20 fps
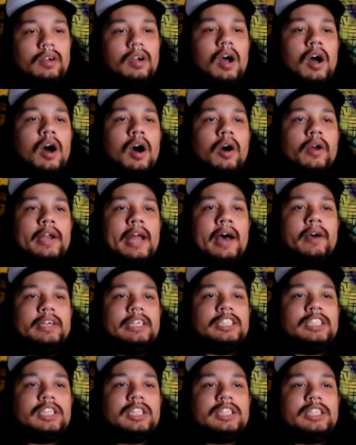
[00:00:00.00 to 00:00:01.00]
Oh, now
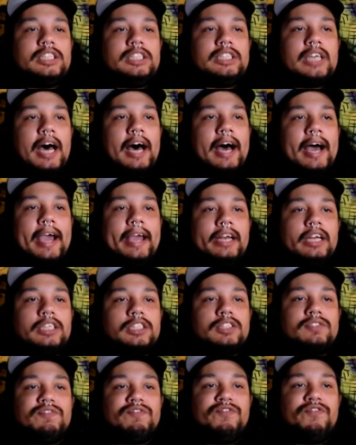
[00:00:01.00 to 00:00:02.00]
he's tight
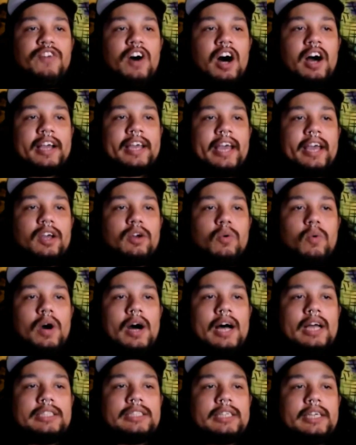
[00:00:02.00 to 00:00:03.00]
as fuck at
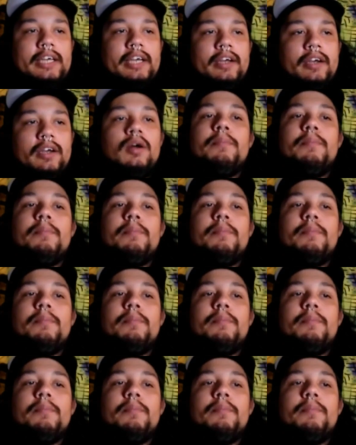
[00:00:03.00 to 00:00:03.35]
Quasi.